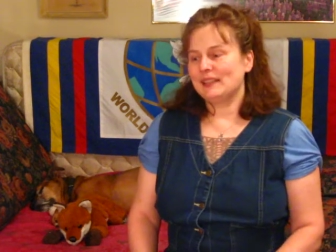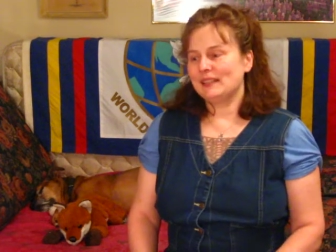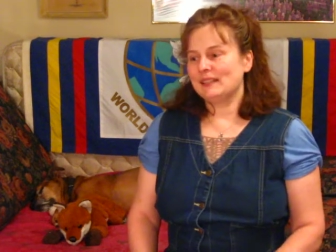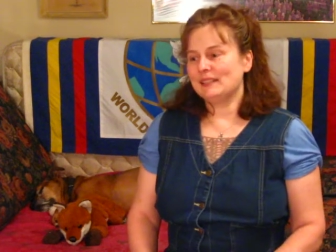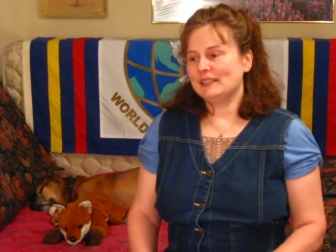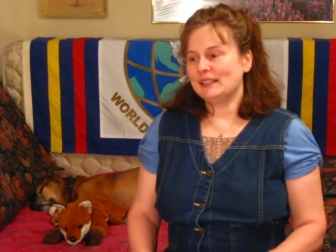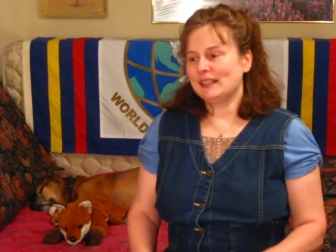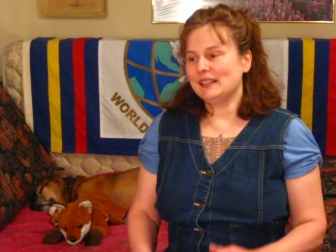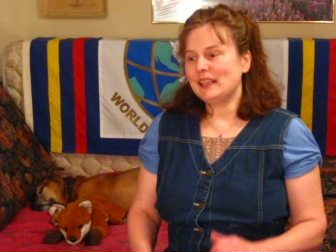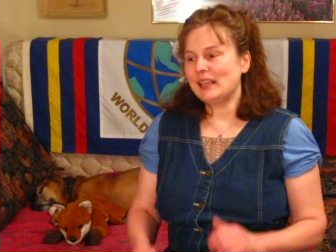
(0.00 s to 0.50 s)

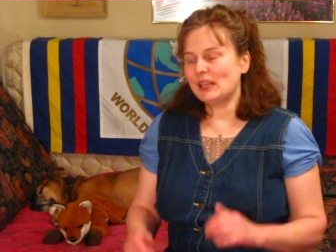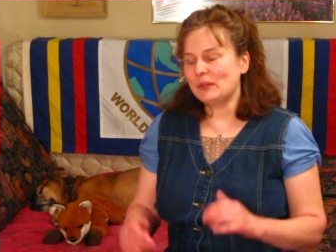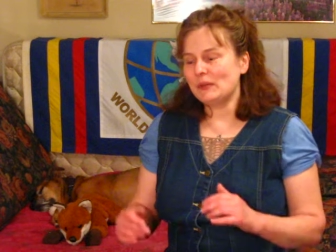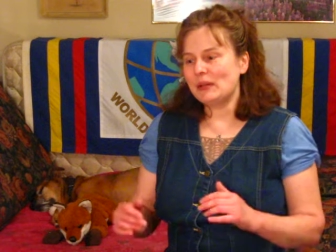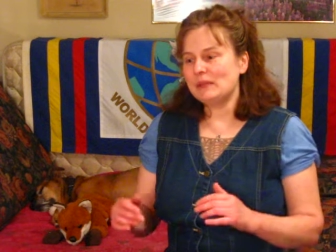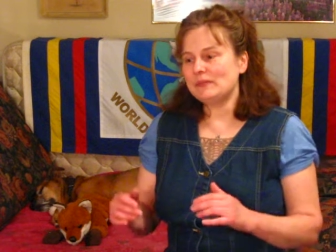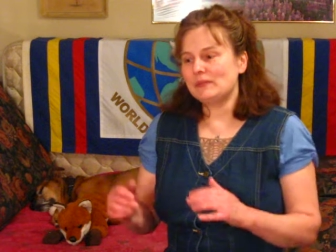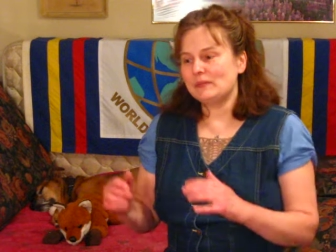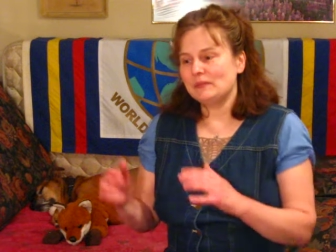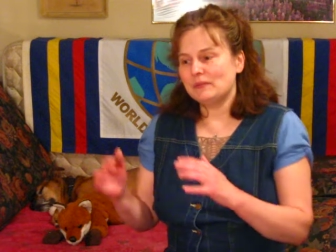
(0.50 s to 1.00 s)
To get
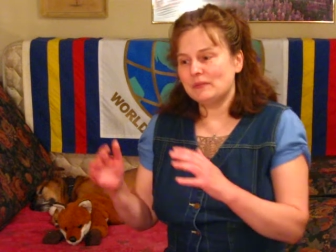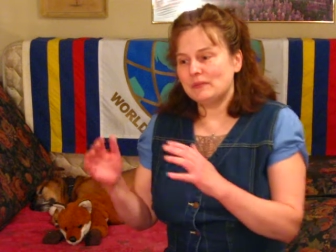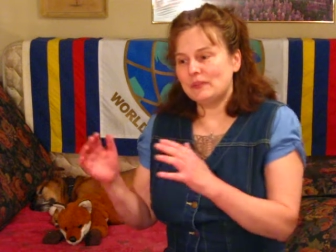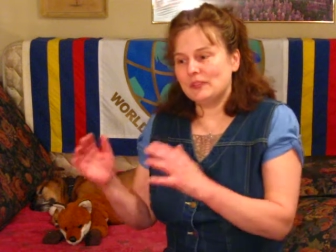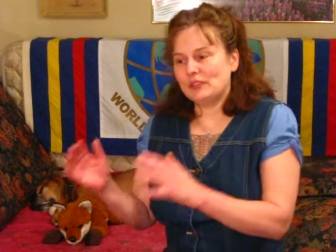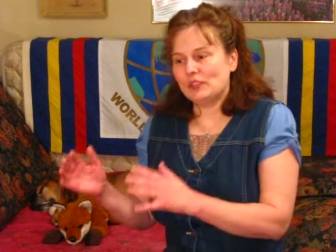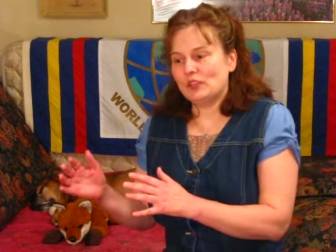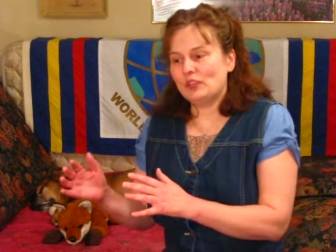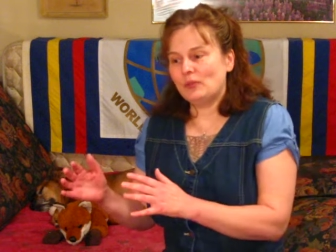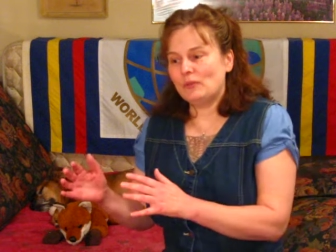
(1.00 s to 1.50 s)
away from
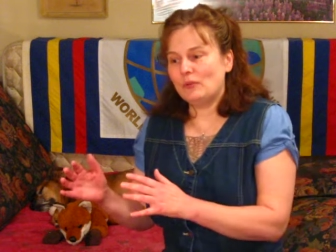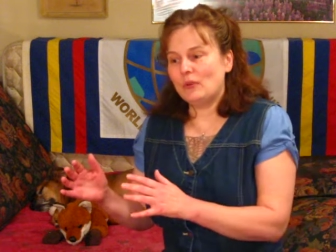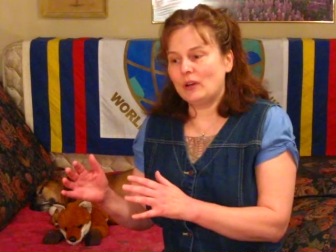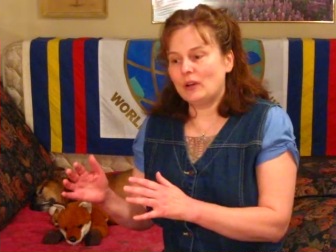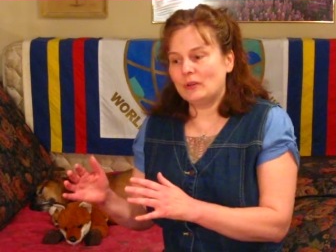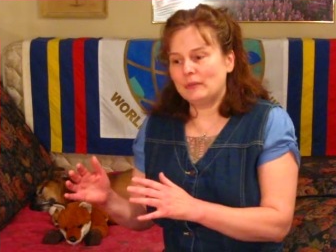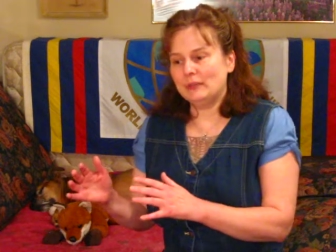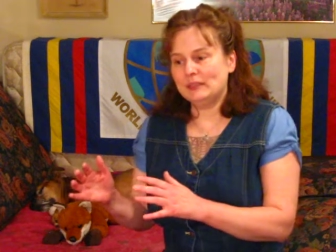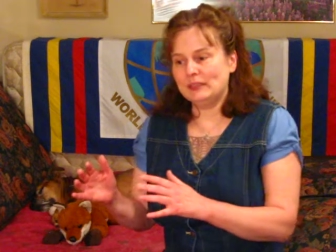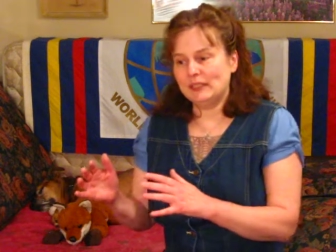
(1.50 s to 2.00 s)
physical
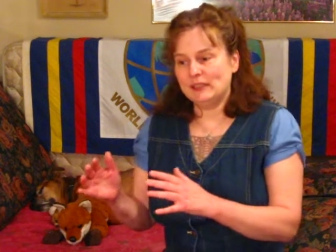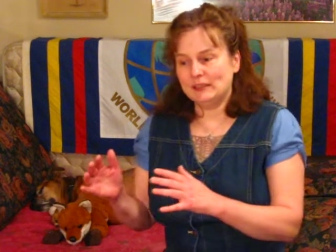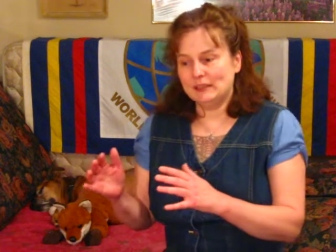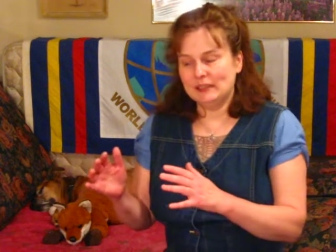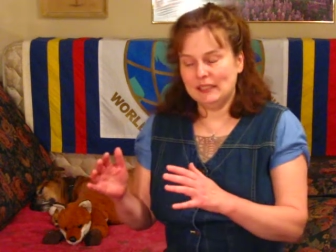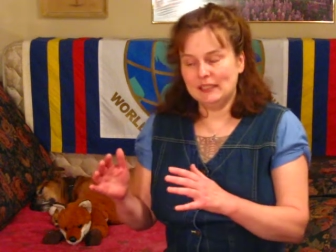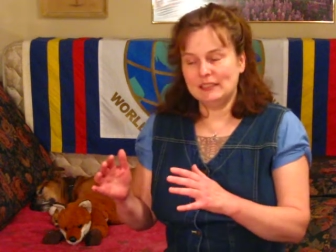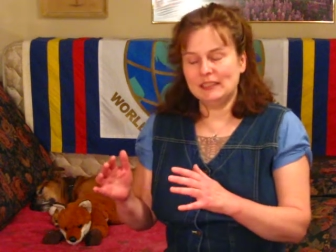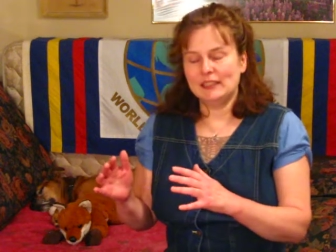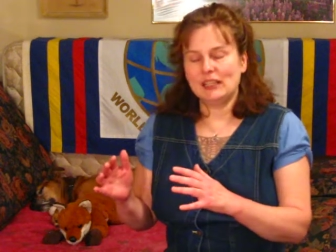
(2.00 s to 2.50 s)
war, we
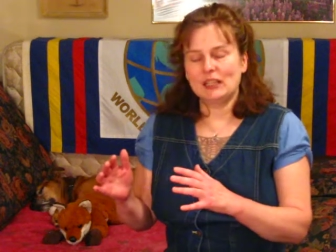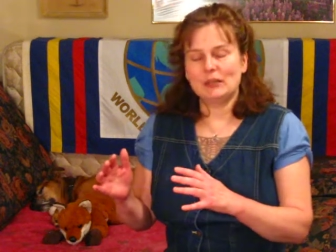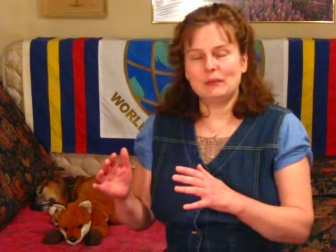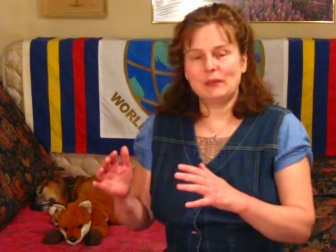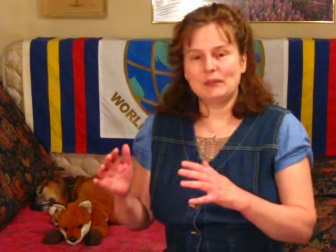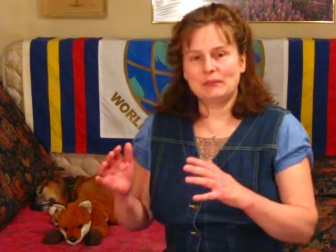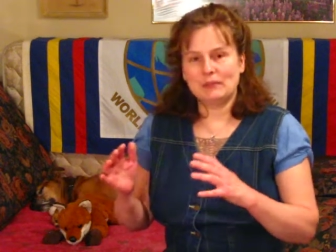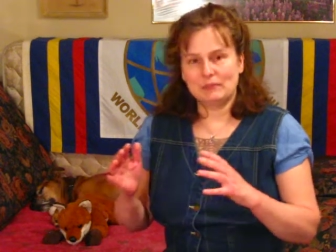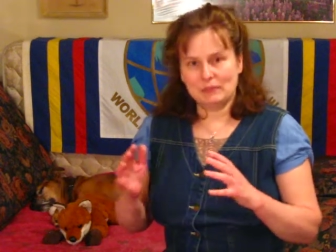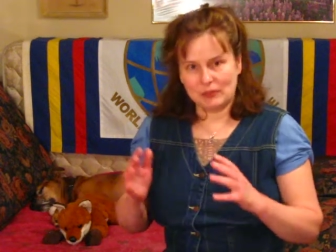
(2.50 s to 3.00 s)
need to get
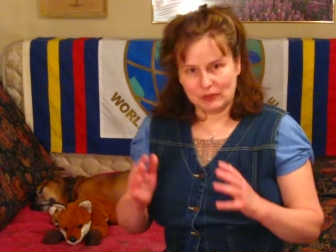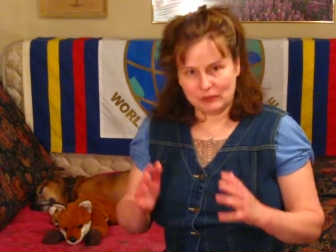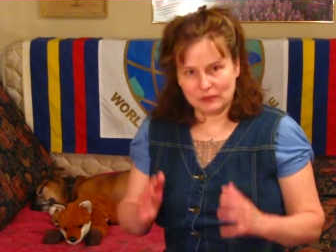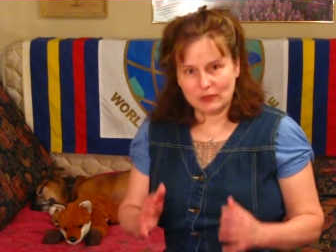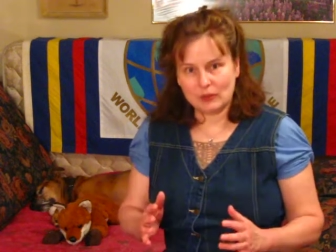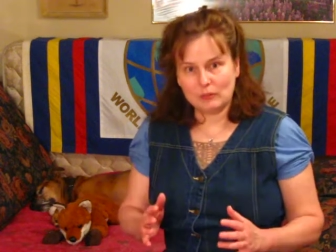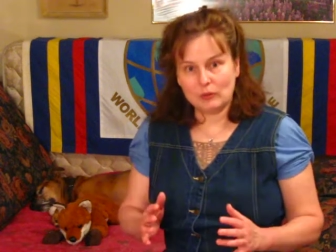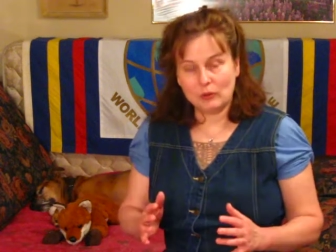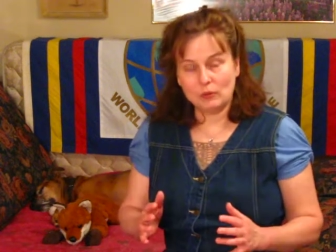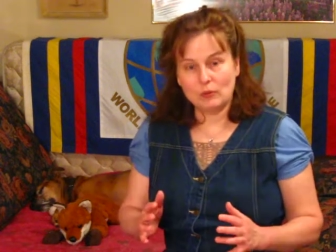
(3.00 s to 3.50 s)
away from
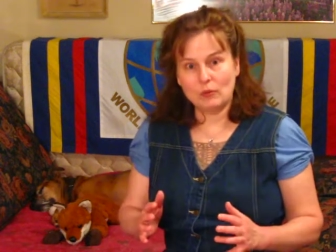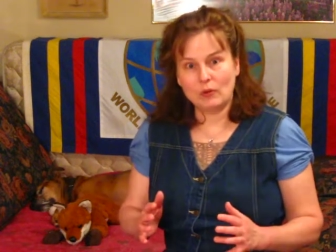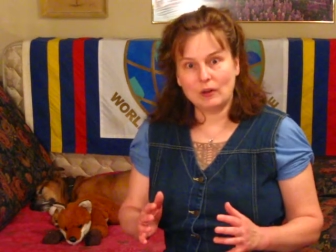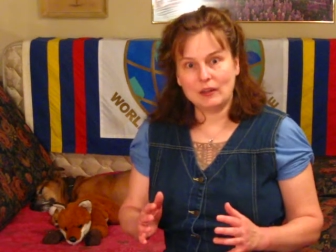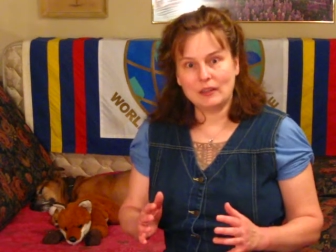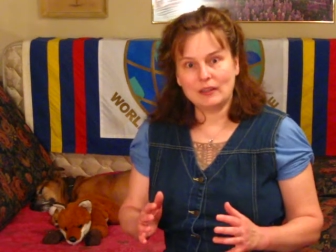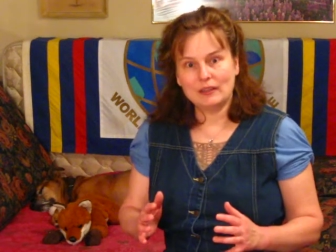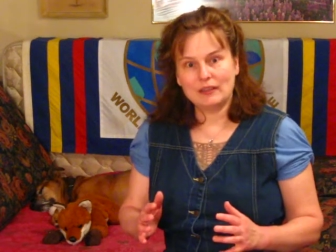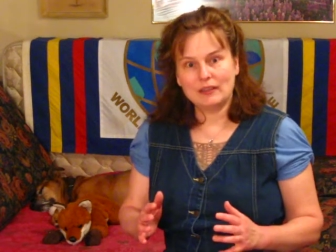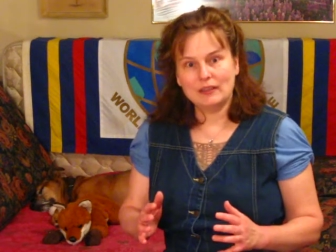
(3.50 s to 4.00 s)
verbal
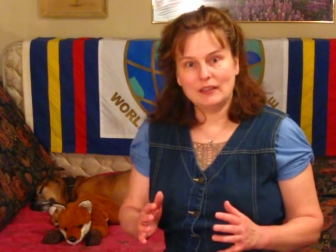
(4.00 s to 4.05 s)
war.